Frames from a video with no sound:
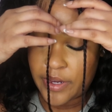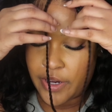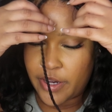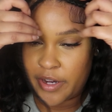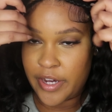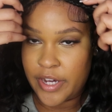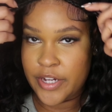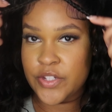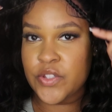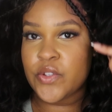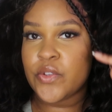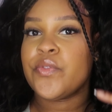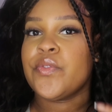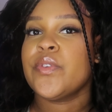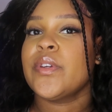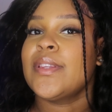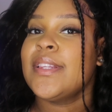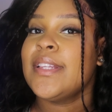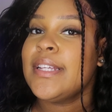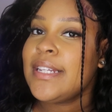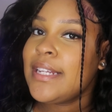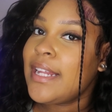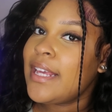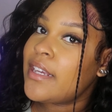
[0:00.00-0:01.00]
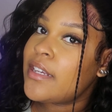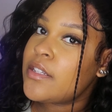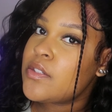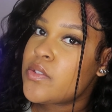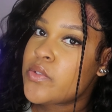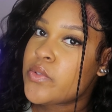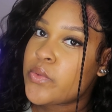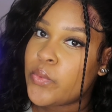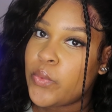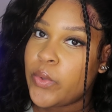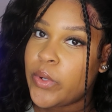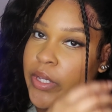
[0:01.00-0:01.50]
Alright, so for the
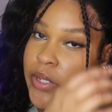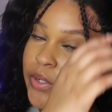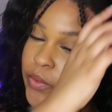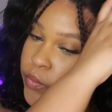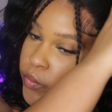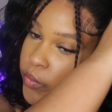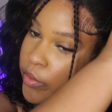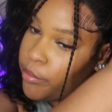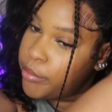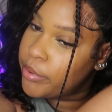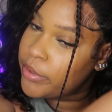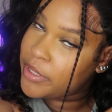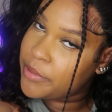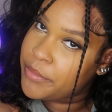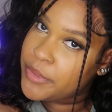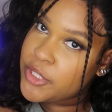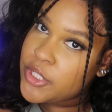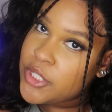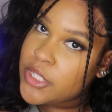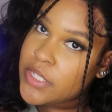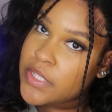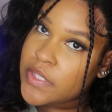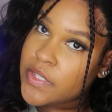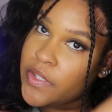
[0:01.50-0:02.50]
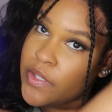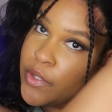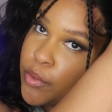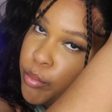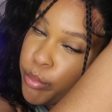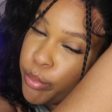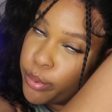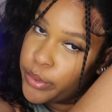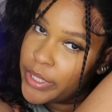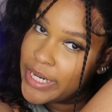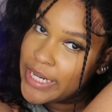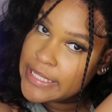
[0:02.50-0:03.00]
next one, we're pretty much just gonna
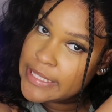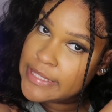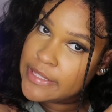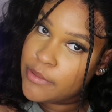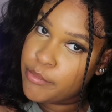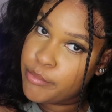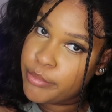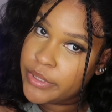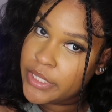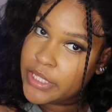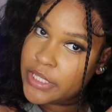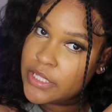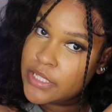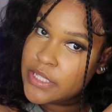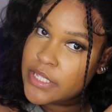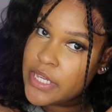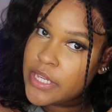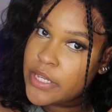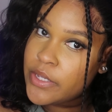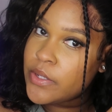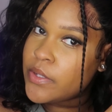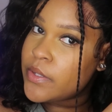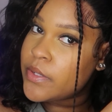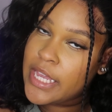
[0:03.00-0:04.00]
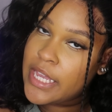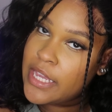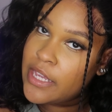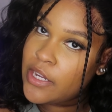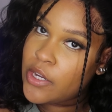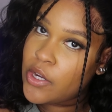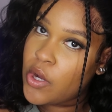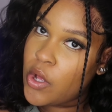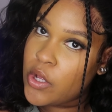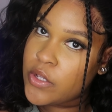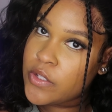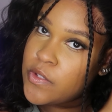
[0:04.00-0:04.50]
braid the pigtail
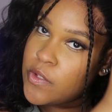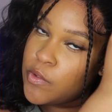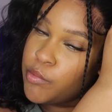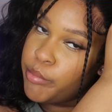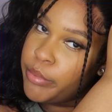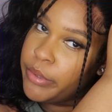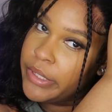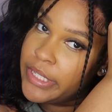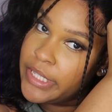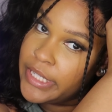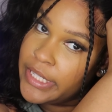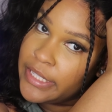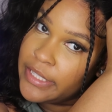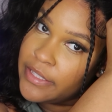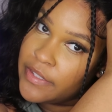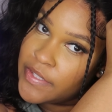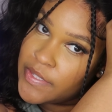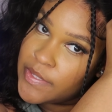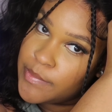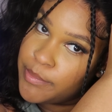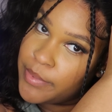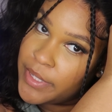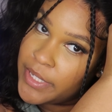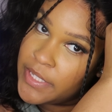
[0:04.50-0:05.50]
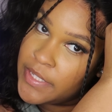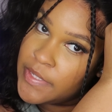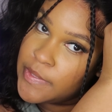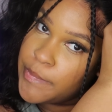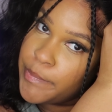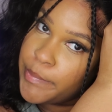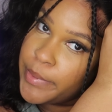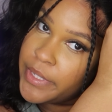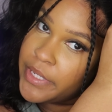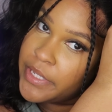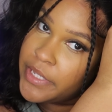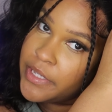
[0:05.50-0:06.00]
and also put it in a space
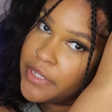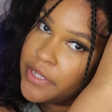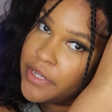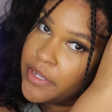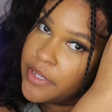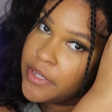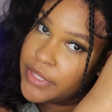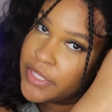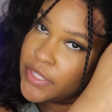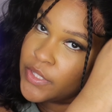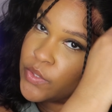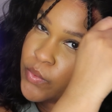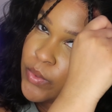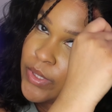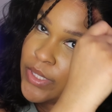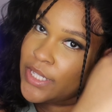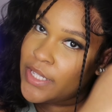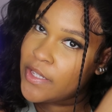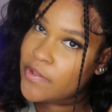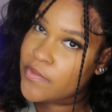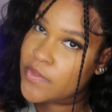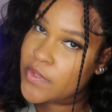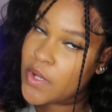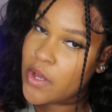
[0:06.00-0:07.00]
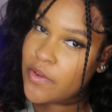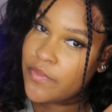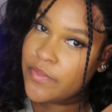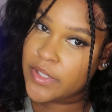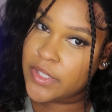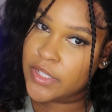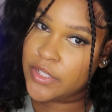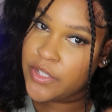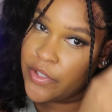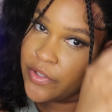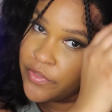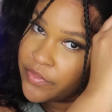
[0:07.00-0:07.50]
bun. But this one gives off
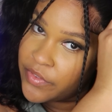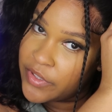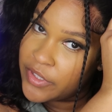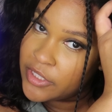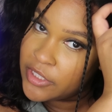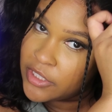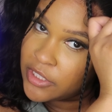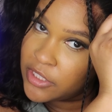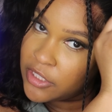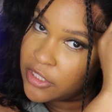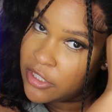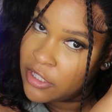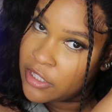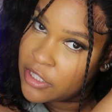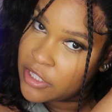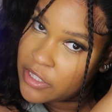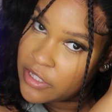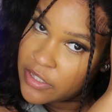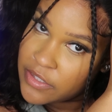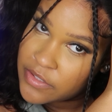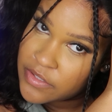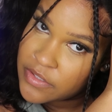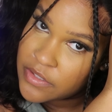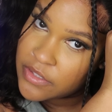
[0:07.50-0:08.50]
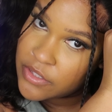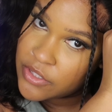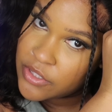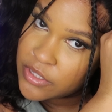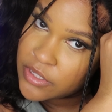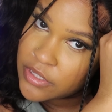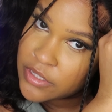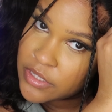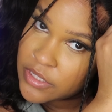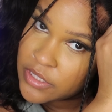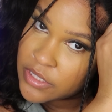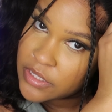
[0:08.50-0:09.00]
a different look because it's
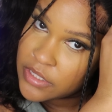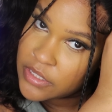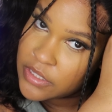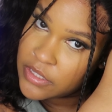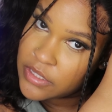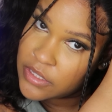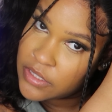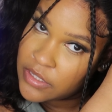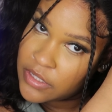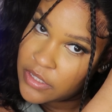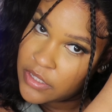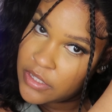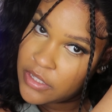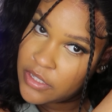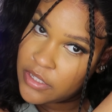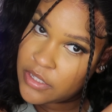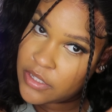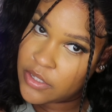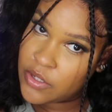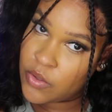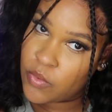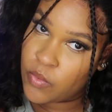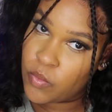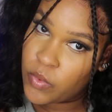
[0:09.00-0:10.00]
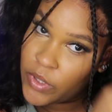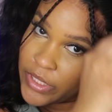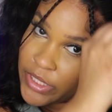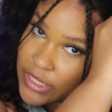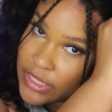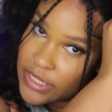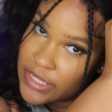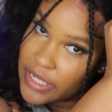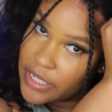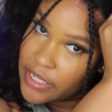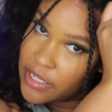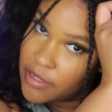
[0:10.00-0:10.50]
just, one
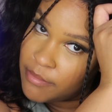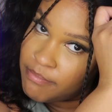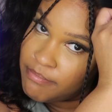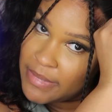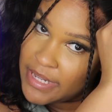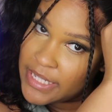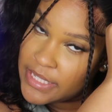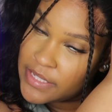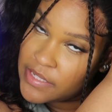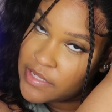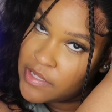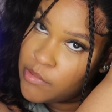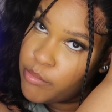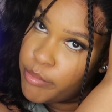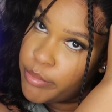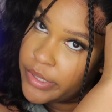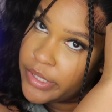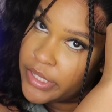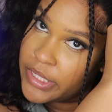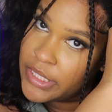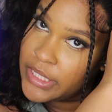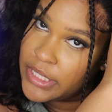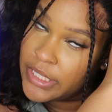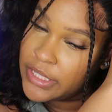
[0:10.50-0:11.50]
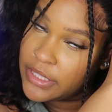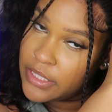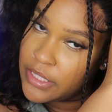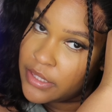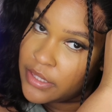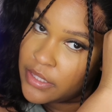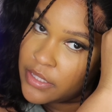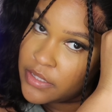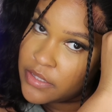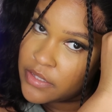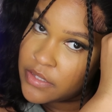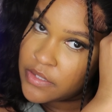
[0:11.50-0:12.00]
is like a messy bun and
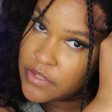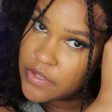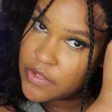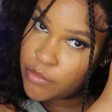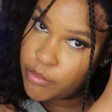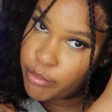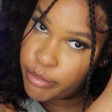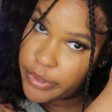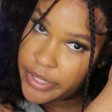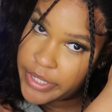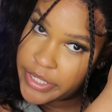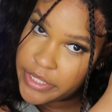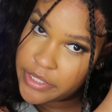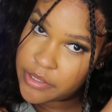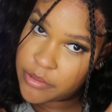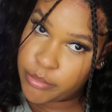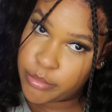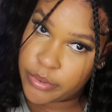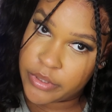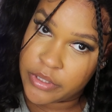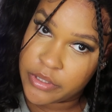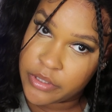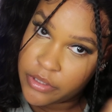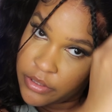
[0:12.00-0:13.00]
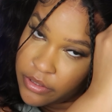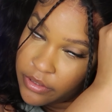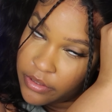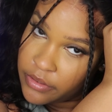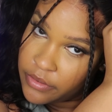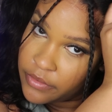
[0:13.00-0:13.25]
then this is a braided bun.